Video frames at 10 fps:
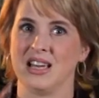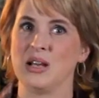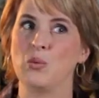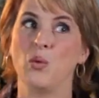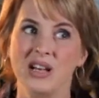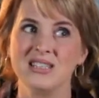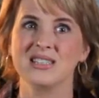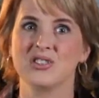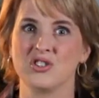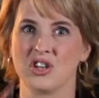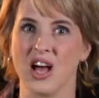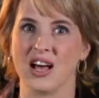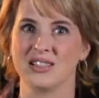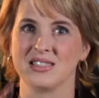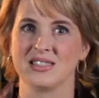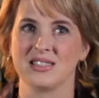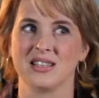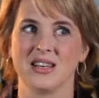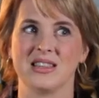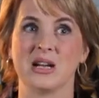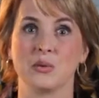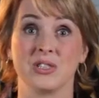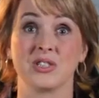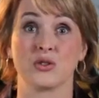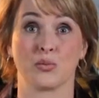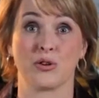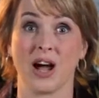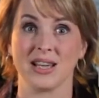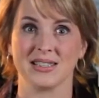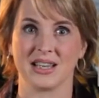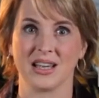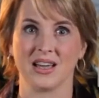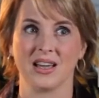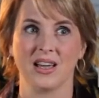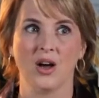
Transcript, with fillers: it wasn't just that it was surprising.